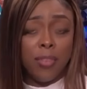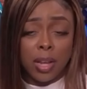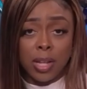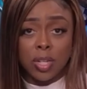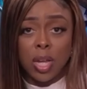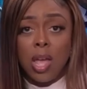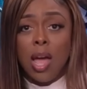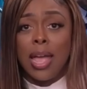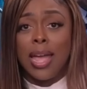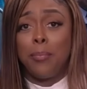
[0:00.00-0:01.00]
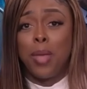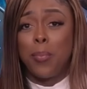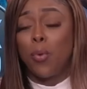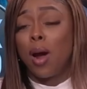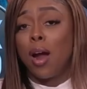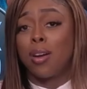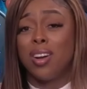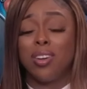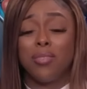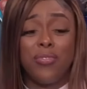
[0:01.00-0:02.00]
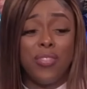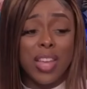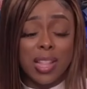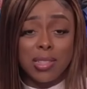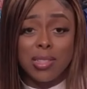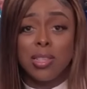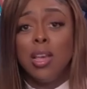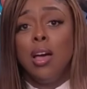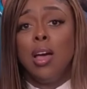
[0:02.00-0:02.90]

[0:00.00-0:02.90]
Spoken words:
Because trust me, we're not done with this story.